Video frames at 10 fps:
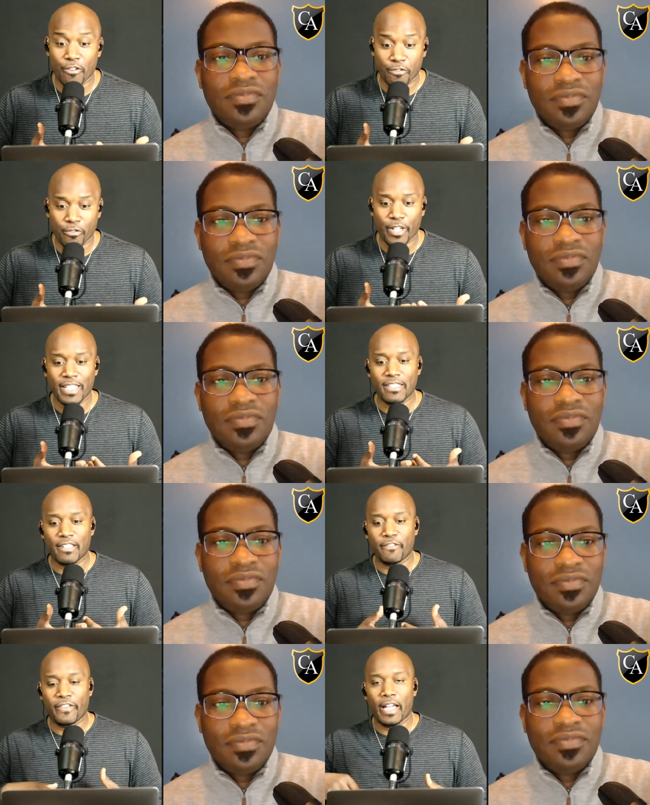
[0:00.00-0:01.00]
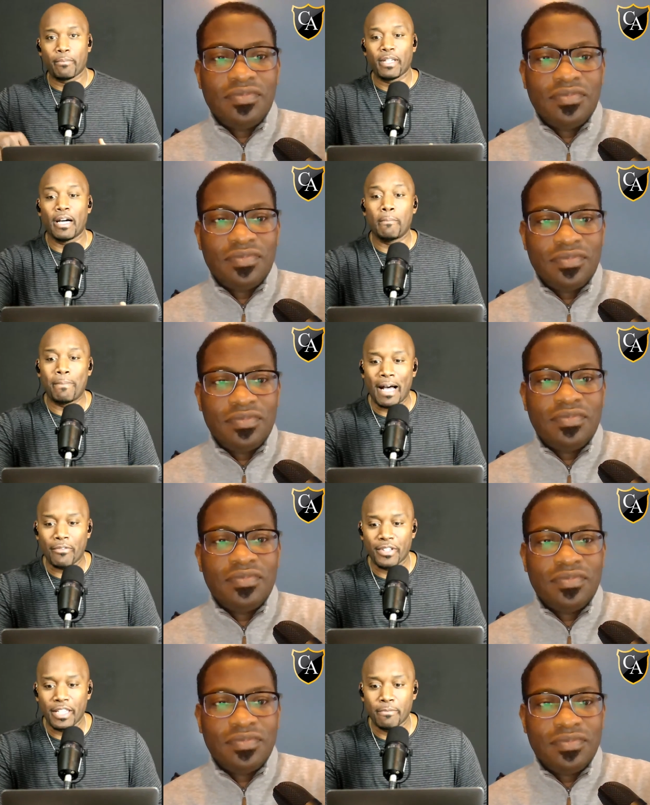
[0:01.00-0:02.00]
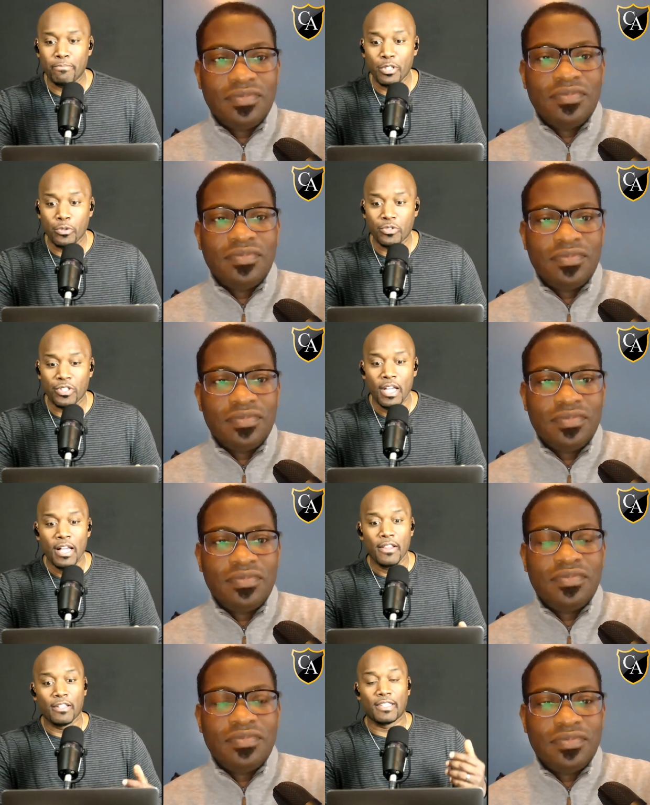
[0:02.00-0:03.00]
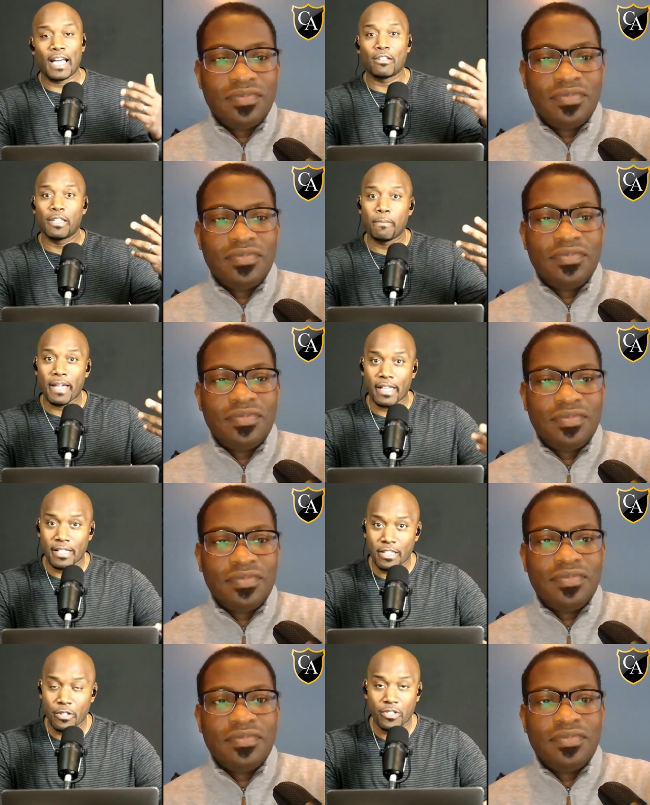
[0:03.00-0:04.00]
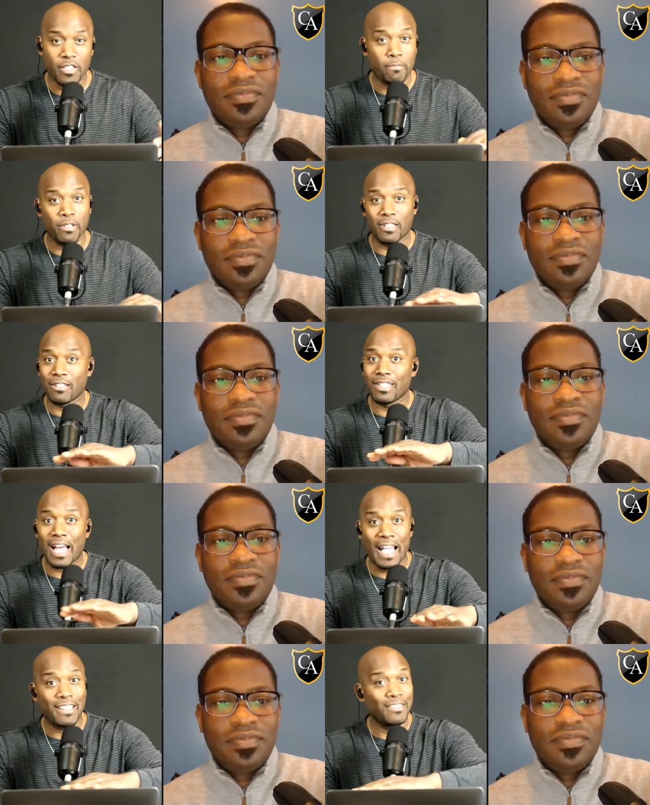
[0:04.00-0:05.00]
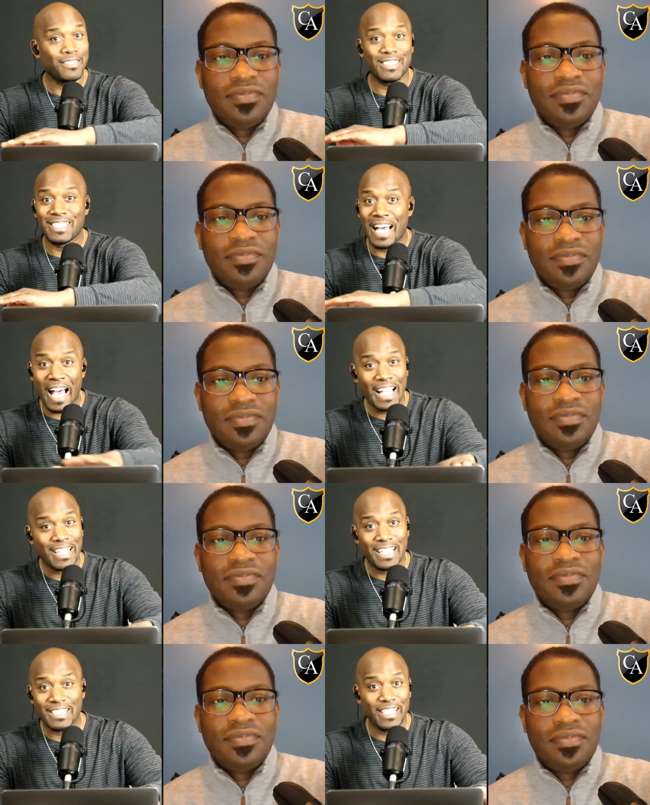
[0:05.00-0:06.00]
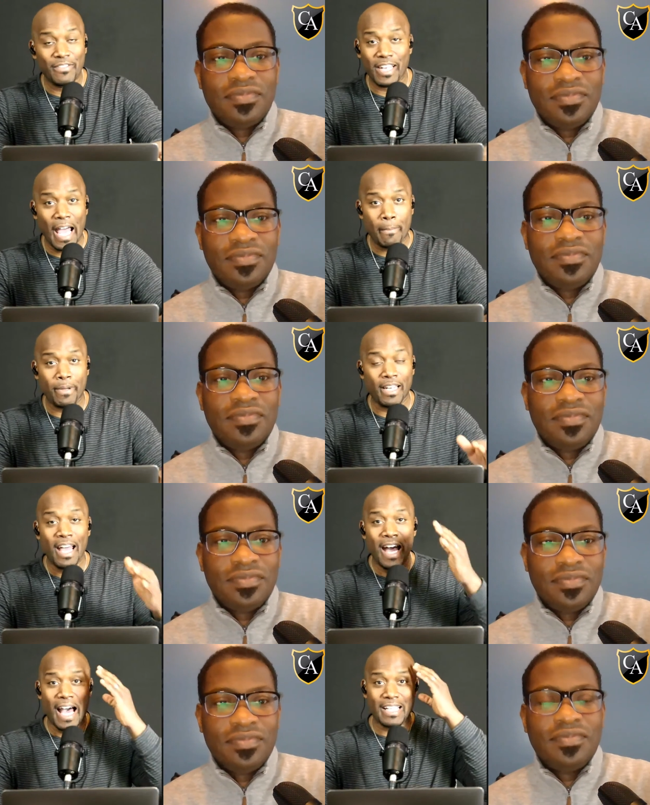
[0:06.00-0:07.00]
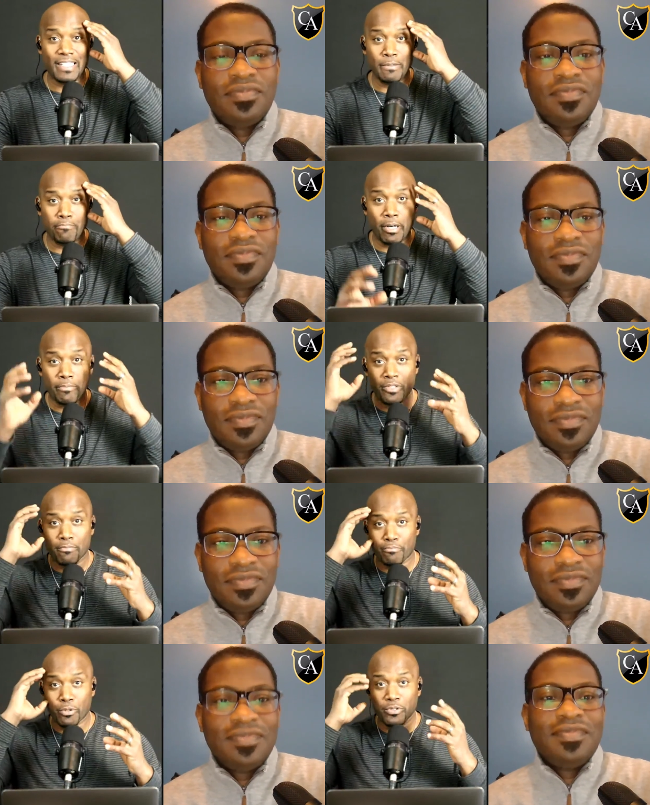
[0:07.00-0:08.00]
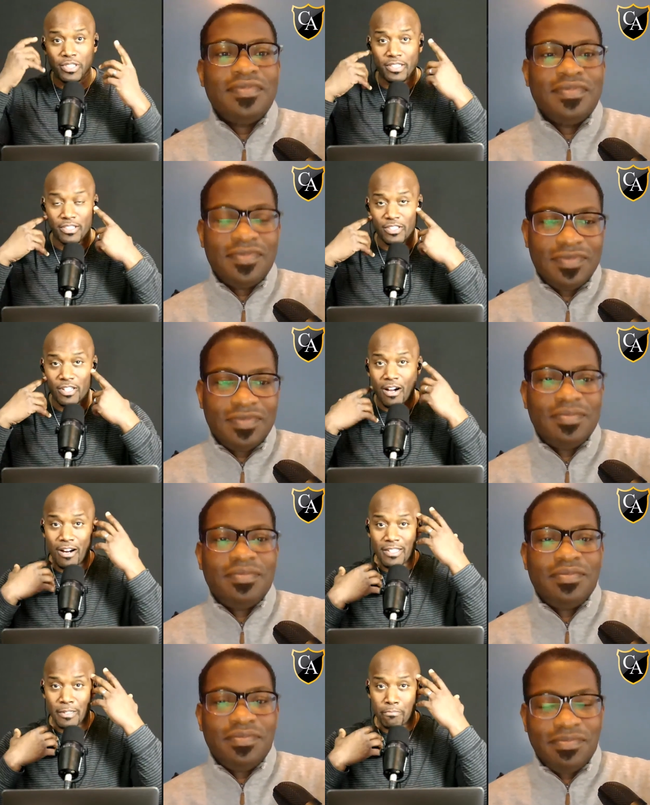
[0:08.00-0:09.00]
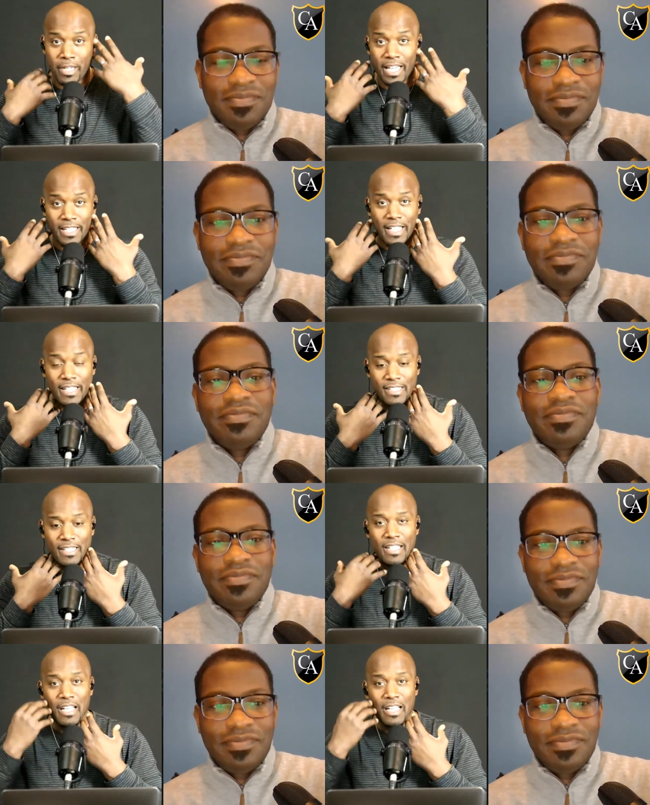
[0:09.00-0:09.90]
Speaker 1: friends and family about the abuse. They'll not only make excuses, but they'll lie. They'll deny that it's even happened. I see bumps and bruises and scars and band aids and